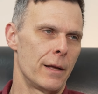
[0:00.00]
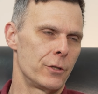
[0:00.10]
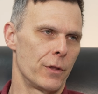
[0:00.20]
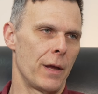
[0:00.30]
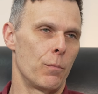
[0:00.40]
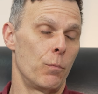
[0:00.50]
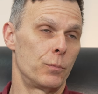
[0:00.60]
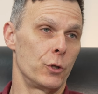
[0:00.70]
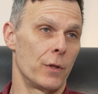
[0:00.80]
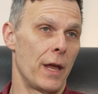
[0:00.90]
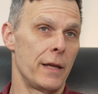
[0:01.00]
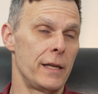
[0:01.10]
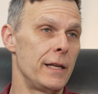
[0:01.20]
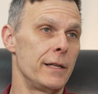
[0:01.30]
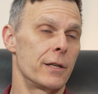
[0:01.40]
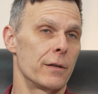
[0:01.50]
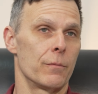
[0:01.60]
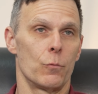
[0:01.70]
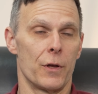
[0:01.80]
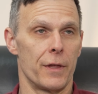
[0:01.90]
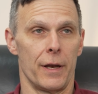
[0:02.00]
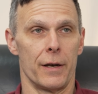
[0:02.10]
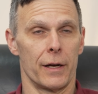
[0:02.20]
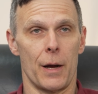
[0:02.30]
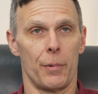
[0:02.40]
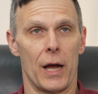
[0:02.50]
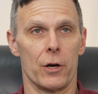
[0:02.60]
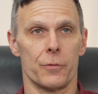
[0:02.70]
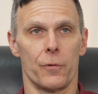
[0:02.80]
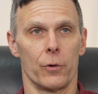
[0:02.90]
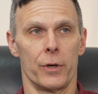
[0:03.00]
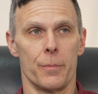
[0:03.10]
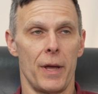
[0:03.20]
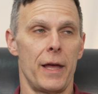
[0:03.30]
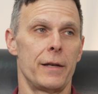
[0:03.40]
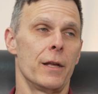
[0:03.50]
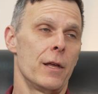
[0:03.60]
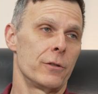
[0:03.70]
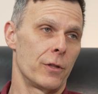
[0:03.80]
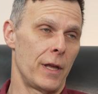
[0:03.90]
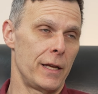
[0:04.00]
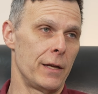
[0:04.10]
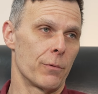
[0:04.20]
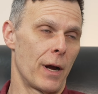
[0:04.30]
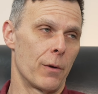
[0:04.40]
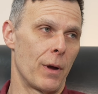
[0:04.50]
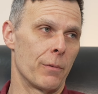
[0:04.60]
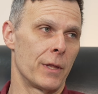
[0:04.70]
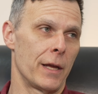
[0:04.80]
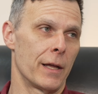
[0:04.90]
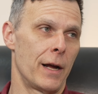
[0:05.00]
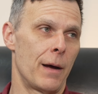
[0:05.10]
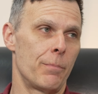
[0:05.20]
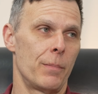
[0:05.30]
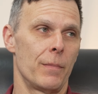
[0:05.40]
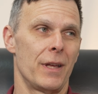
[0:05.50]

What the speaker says: Do they eat within a couple hours before going to bed? Do they eat right away when they get up?